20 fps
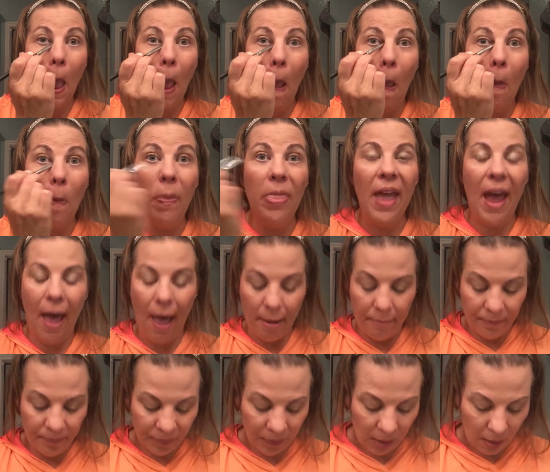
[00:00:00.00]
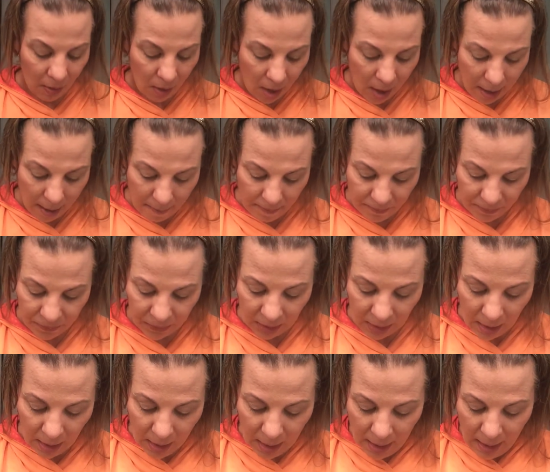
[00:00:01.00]
and that. All right.
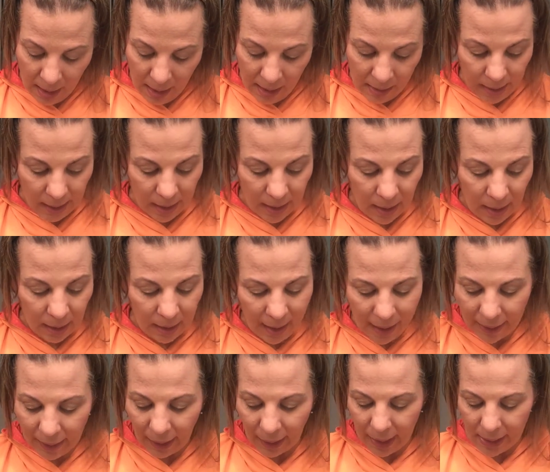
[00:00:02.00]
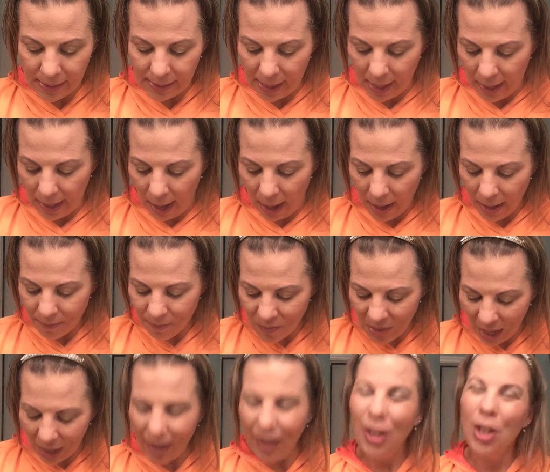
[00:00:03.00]
Then again, like I said, I am
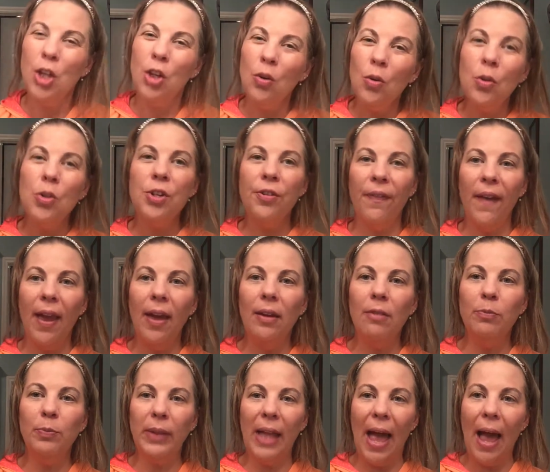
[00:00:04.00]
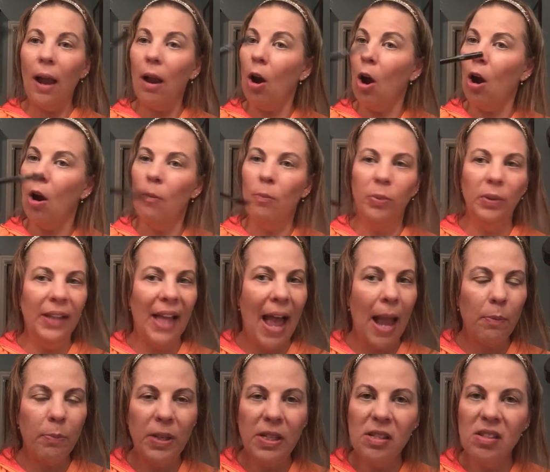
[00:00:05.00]
not a huge fan of black. Our
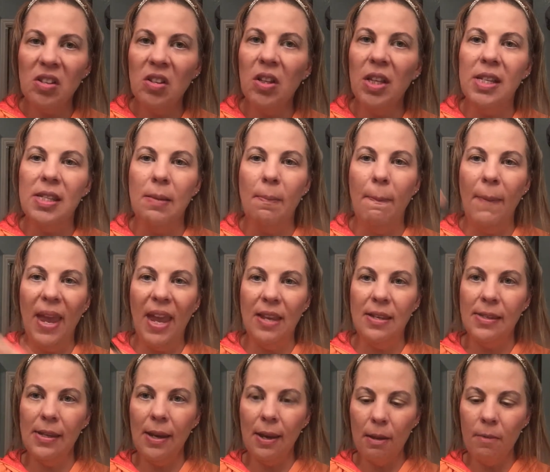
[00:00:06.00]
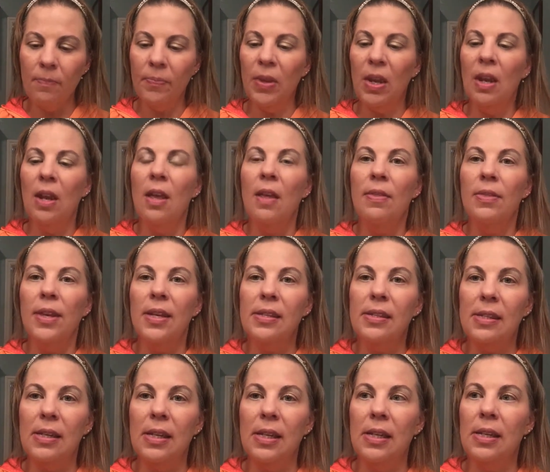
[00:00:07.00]
black pencil is amazing.
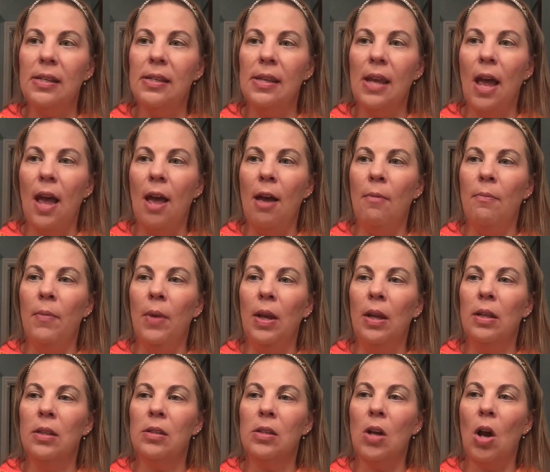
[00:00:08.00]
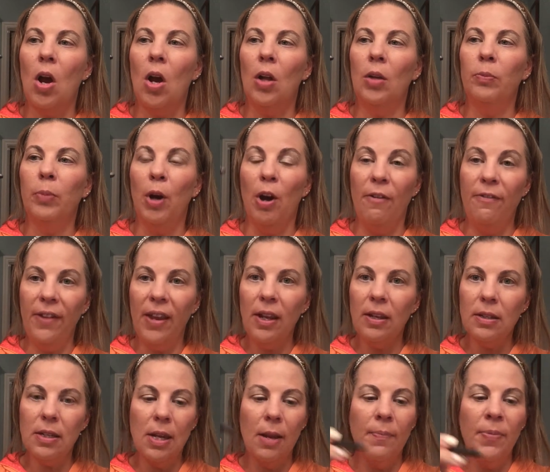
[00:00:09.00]
This is it's called
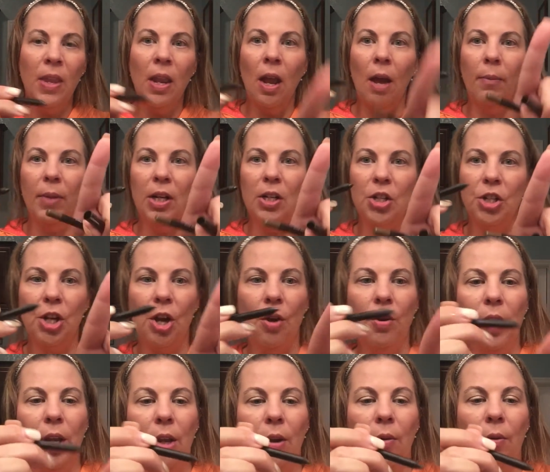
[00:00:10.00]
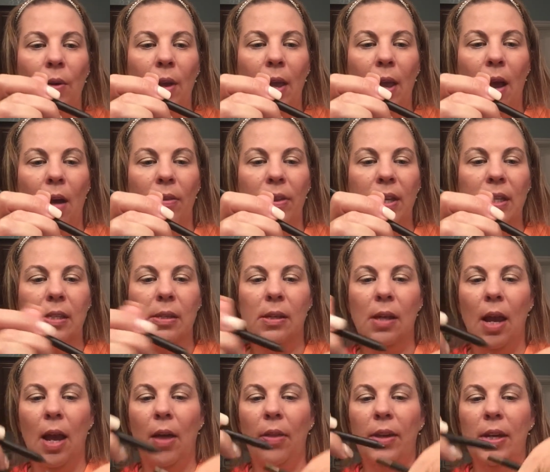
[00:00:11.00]
Perfect. I'm going to show you how these
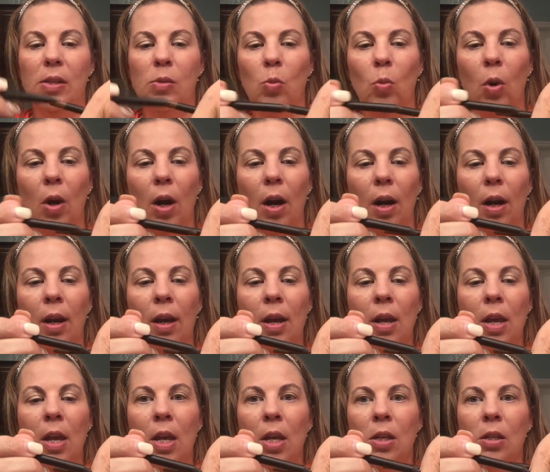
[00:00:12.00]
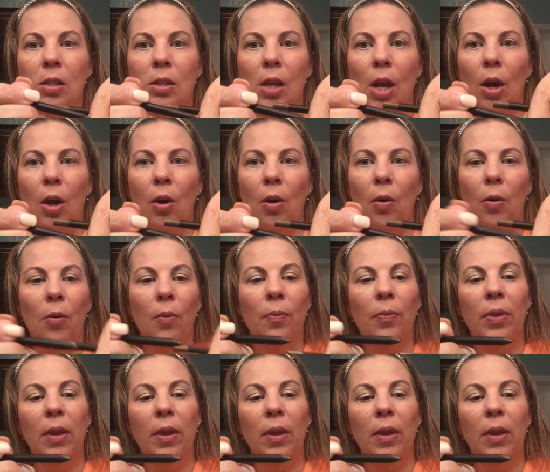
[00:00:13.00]
work. So